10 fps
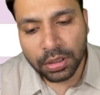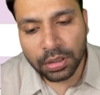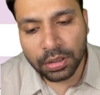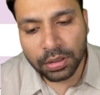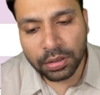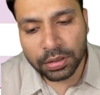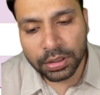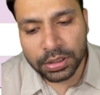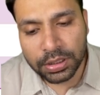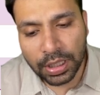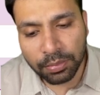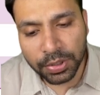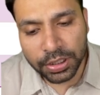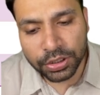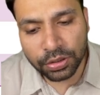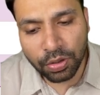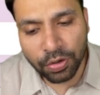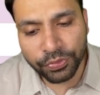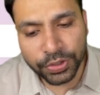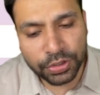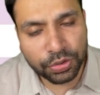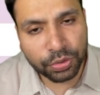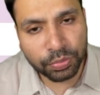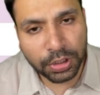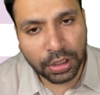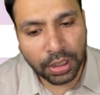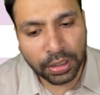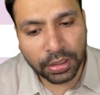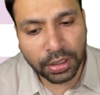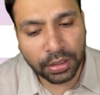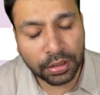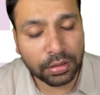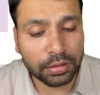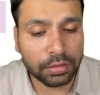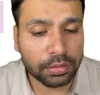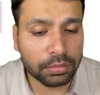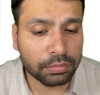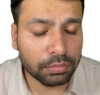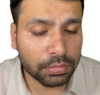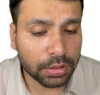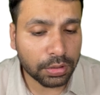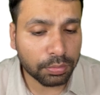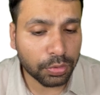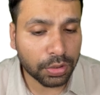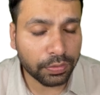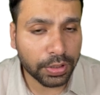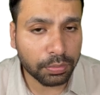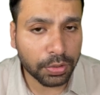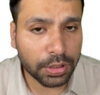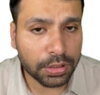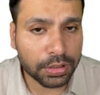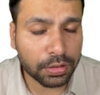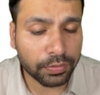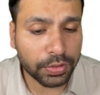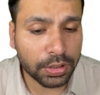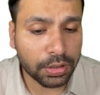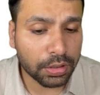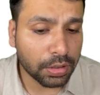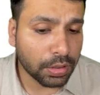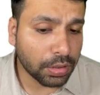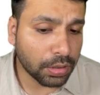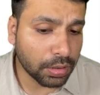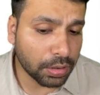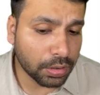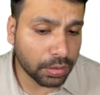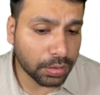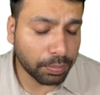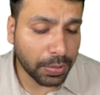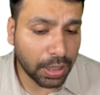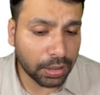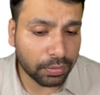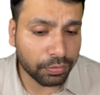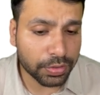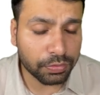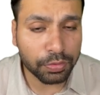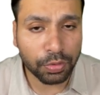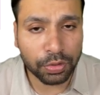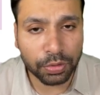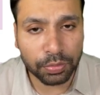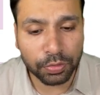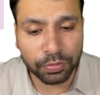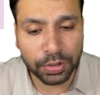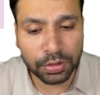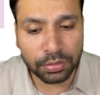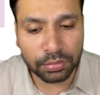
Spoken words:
this ablation of this tumor and then portal vein embolization of the part which we want to remove it,